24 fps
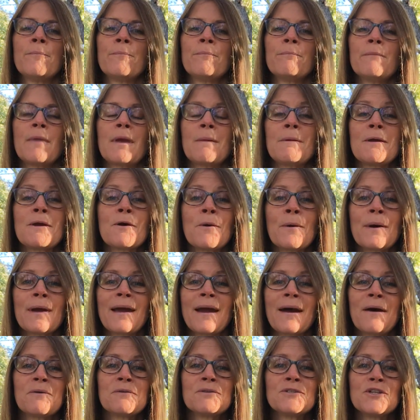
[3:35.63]
maybe going
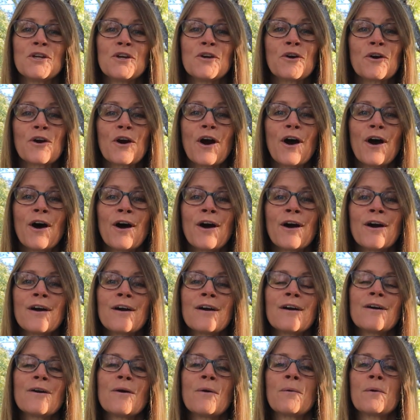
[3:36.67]
out into your
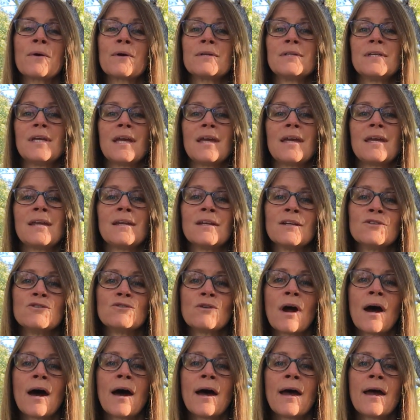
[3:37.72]
car or taking a
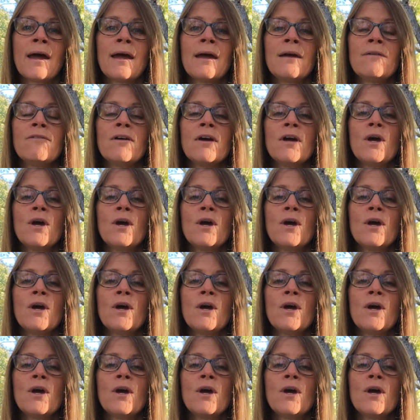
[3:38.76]
drive